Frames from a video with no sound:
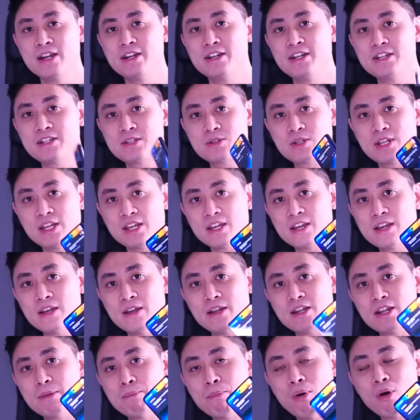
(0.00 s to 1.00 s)
this thing,
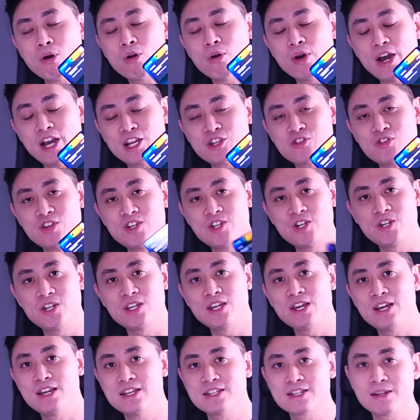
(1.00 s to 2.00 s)
the Poco X3
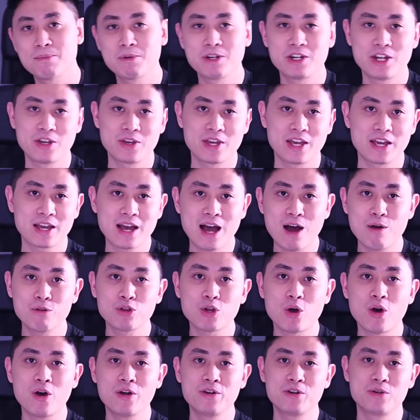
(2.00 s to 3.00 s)
GT here, is something that you can
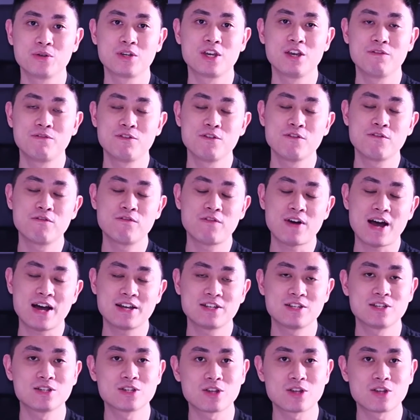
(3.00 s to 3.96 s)
count on to give you fast